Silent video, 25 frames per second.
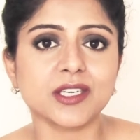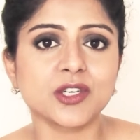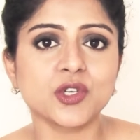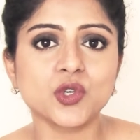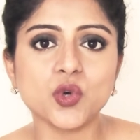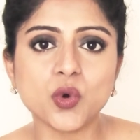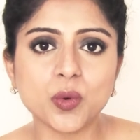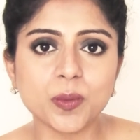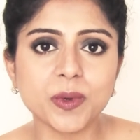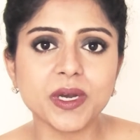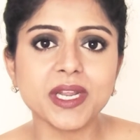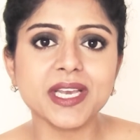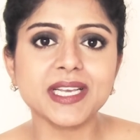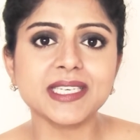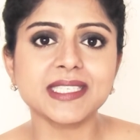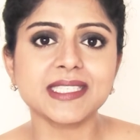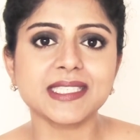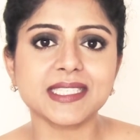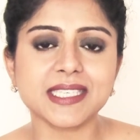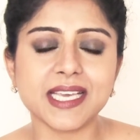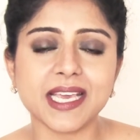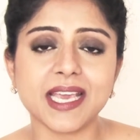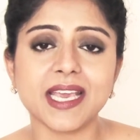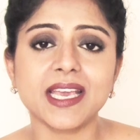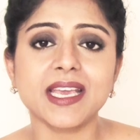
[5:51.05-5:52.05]
nobody is
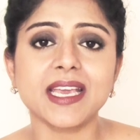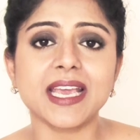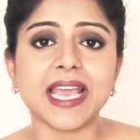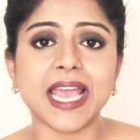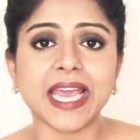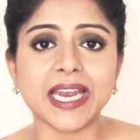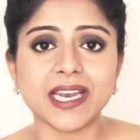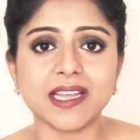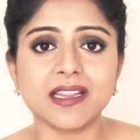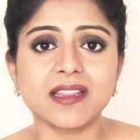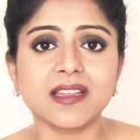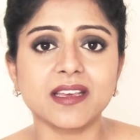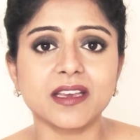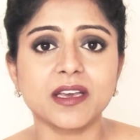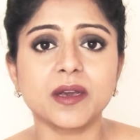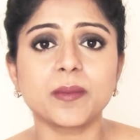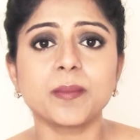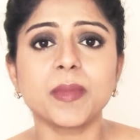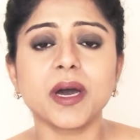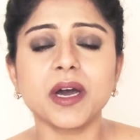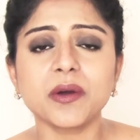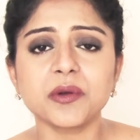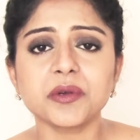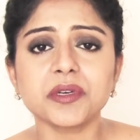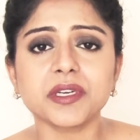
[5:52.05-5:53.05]
saying anything
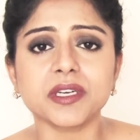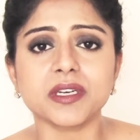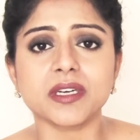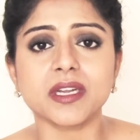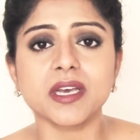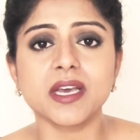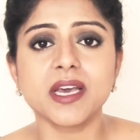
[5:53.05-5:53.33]
about it.